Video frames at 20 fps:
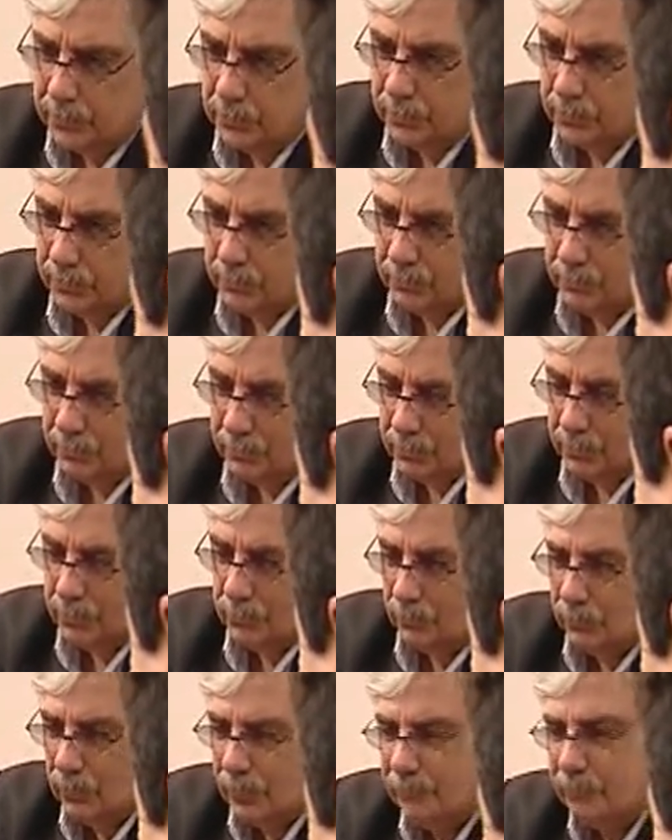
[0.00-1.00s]

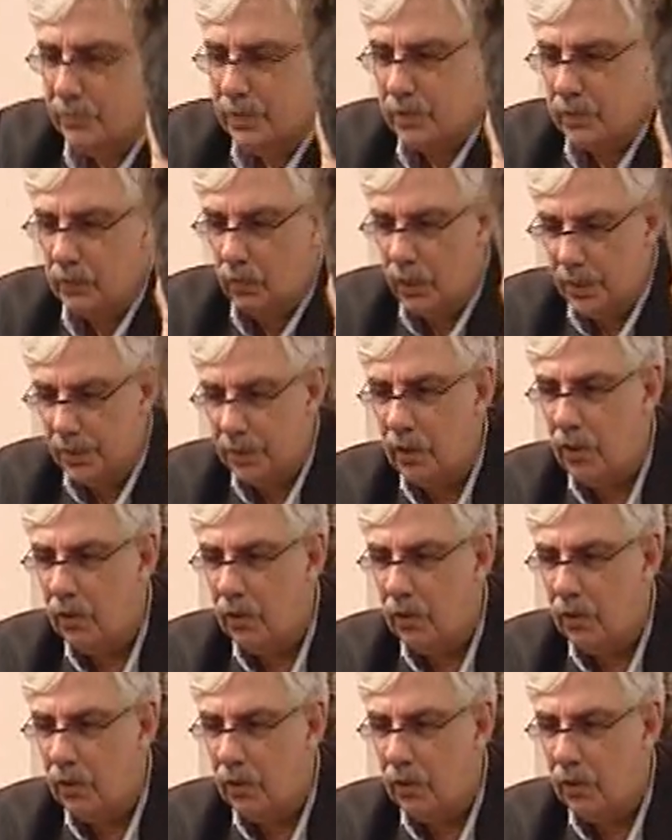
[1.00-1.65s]
you know, what if we thought